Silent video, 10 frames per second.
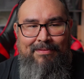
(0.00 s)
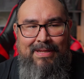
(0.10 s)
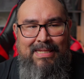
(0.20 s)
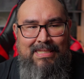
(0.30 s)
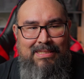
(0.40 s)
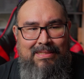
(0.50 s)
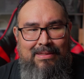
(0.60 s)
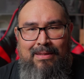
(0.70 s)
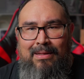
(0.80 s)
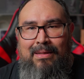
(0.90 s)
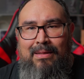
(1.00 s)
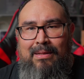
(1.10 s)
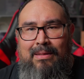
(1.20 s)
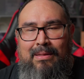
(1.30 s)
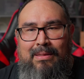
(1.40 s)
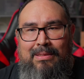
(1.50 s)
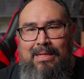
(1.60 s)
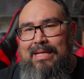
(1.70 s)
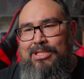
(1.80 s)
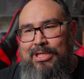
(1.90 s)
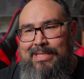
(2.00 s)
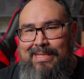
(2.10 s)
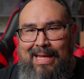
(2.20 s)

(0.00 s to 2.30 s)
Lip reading: Fitness. It's just